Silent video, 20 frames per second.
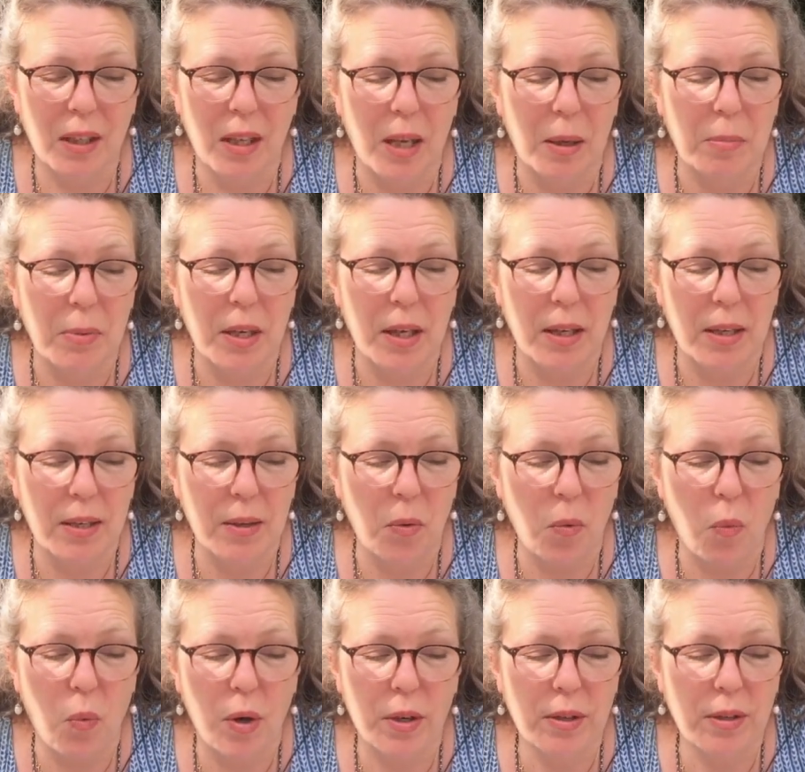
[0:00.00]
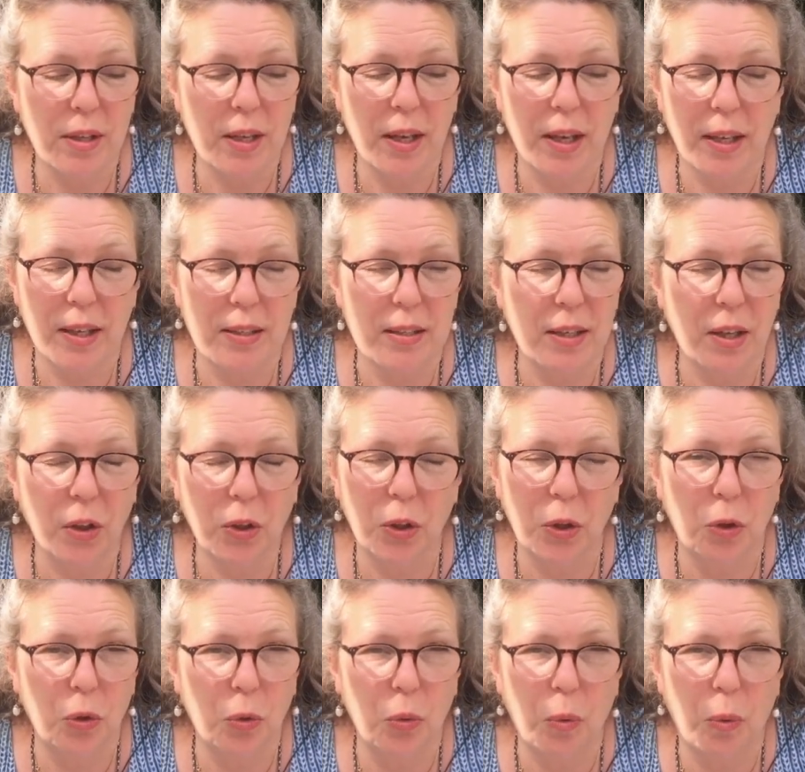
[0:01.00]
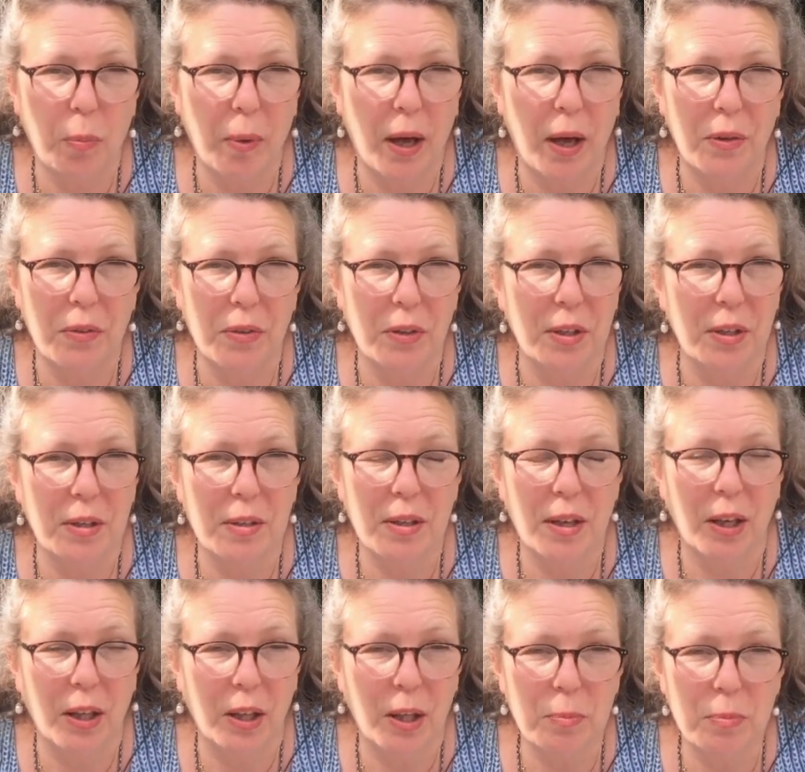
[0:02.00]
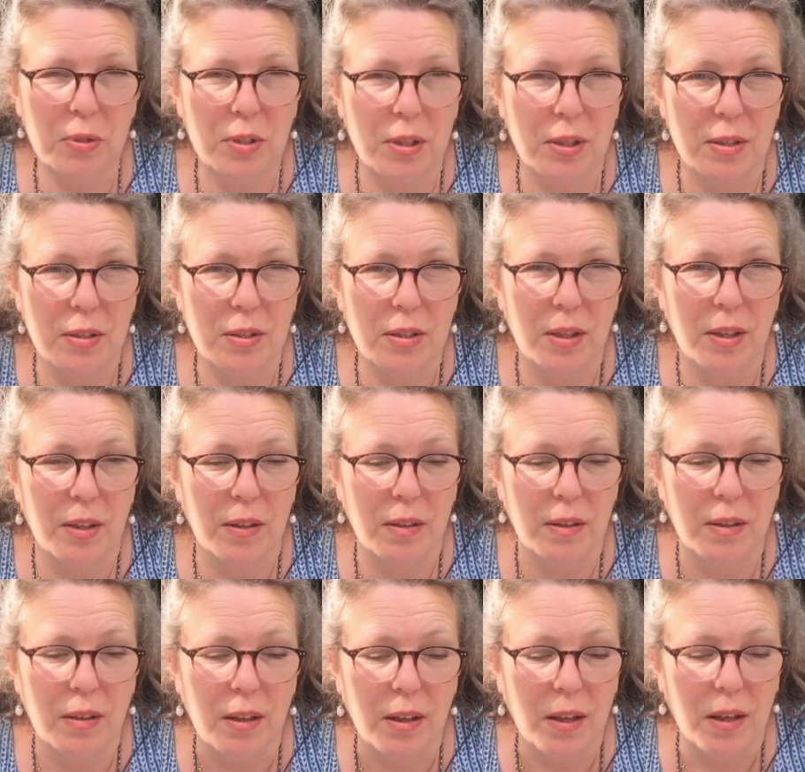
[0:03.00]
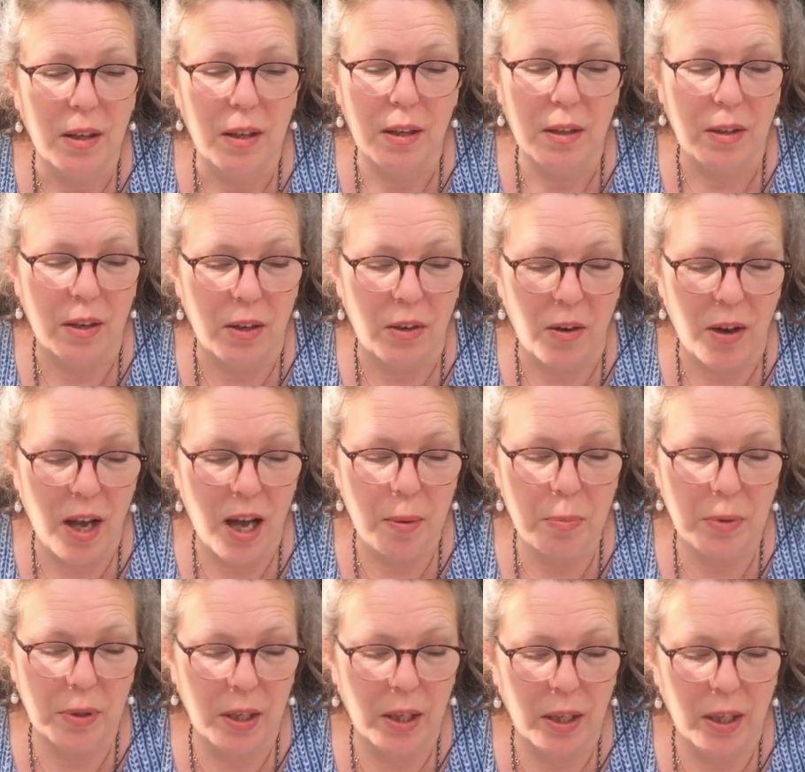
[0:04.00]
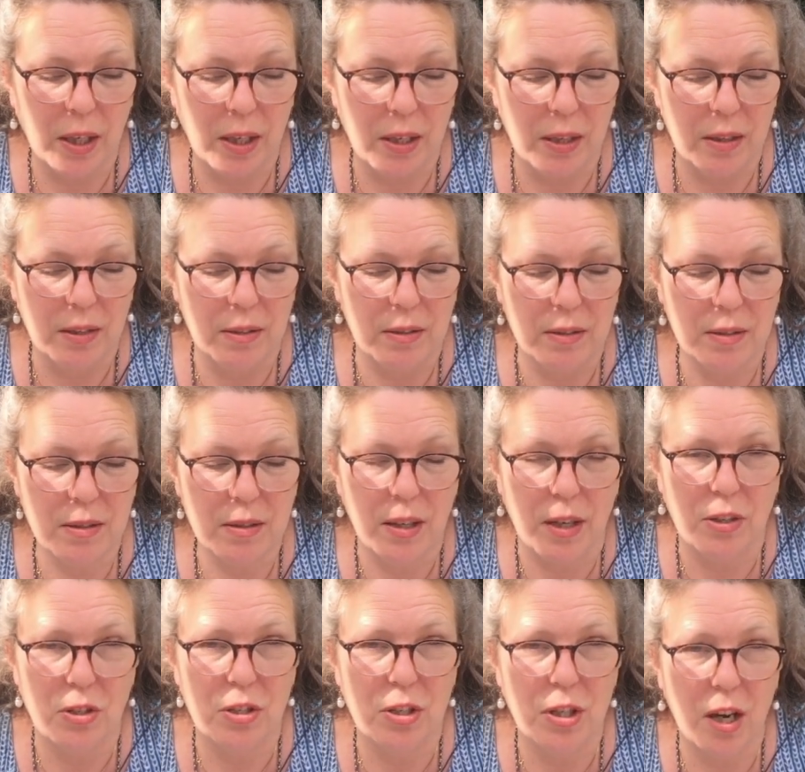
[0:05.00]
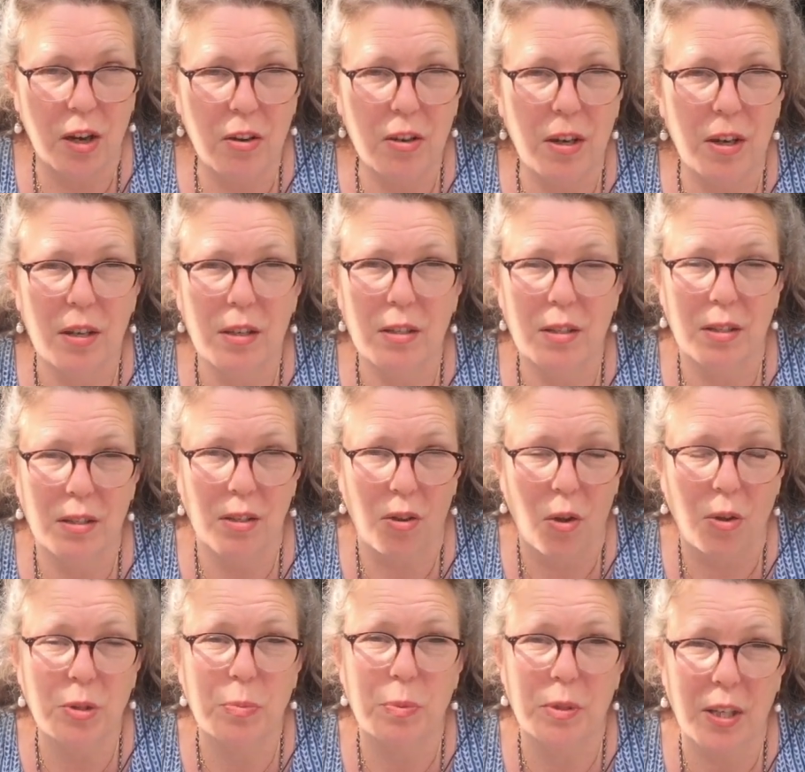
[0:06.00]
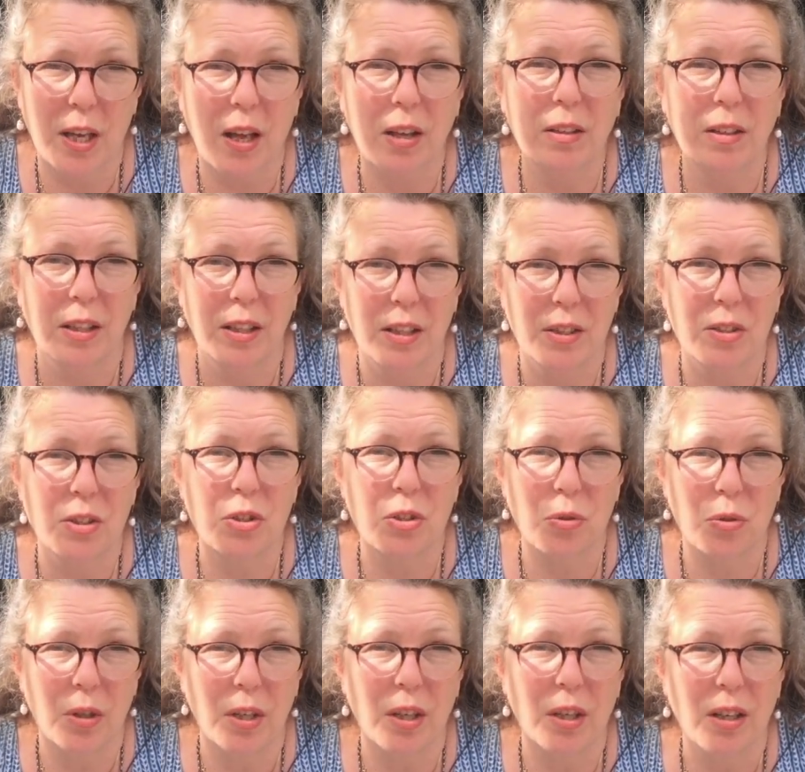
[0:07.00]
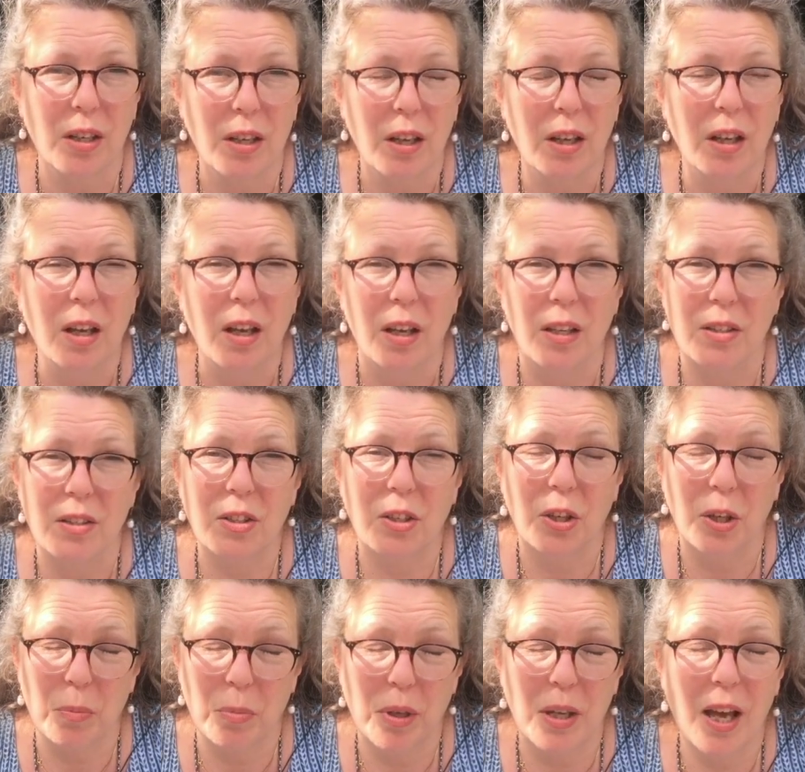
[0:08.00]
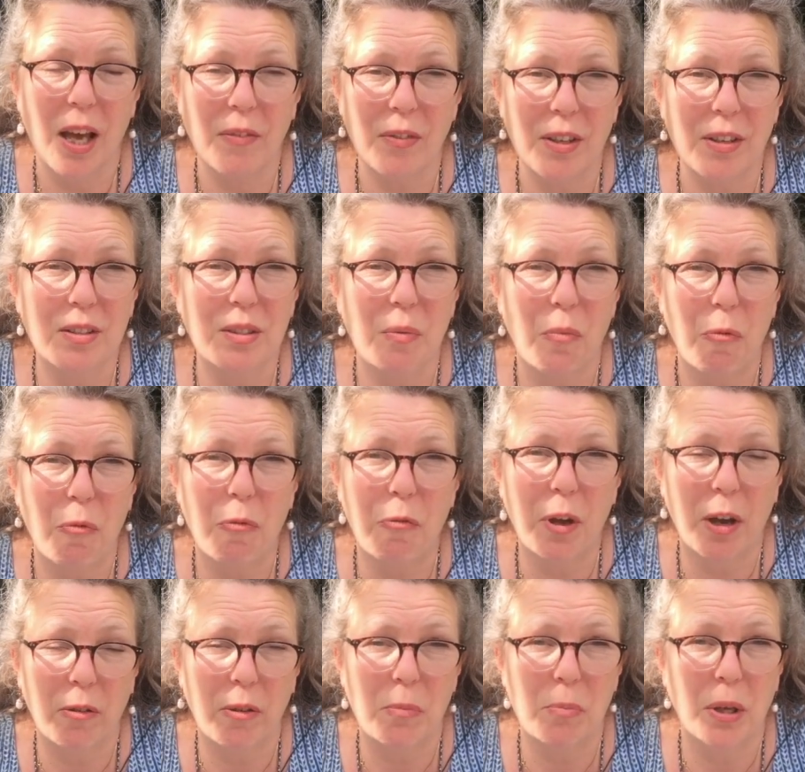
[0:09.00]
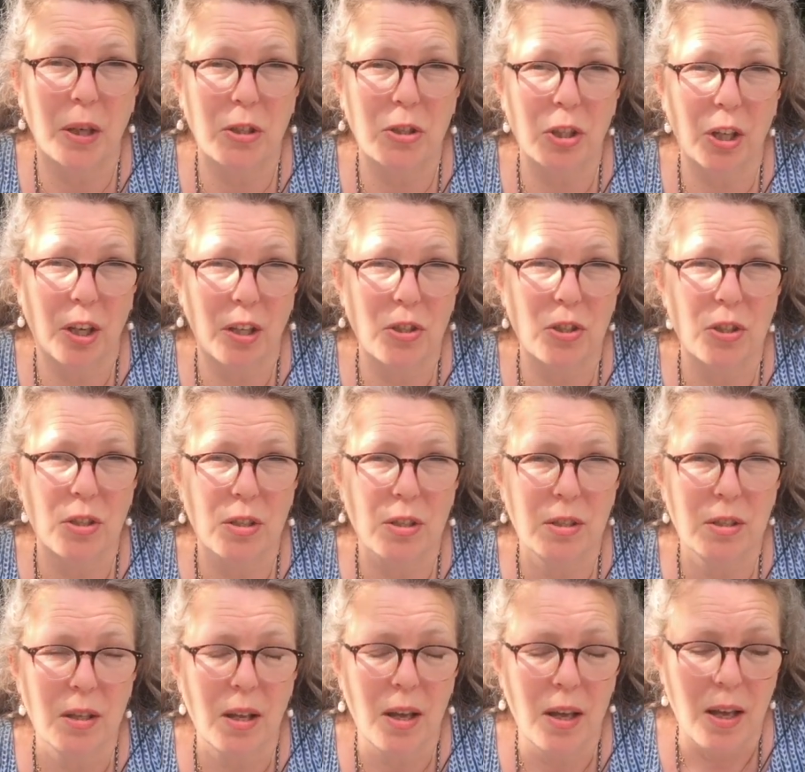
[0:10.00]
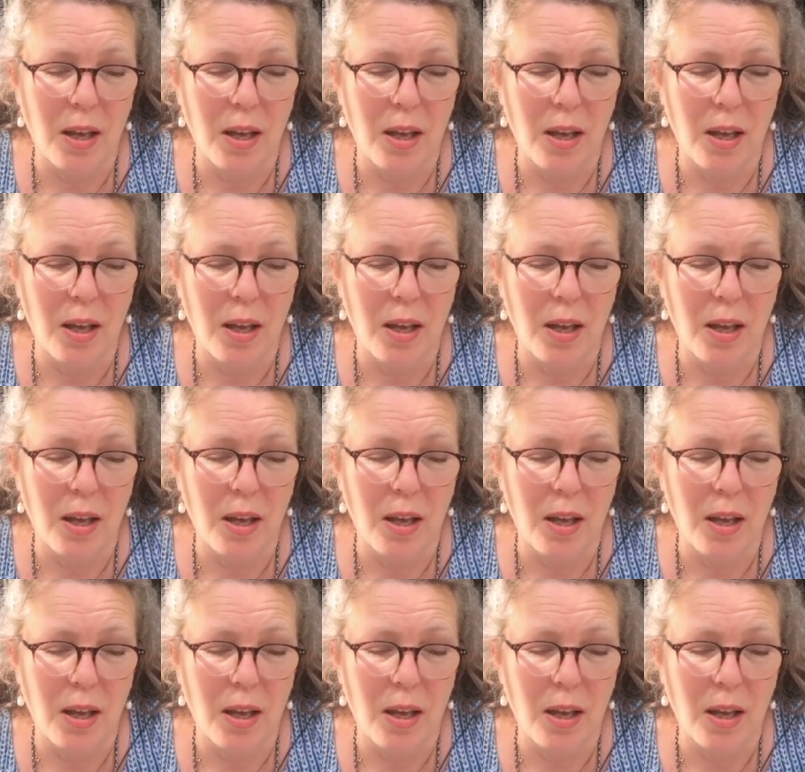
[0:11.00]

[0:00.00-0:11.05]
I mean, one thing I can tell you about the eclipses that are happening in Sagittarius is the hospitality industry is going to be having some very big changes.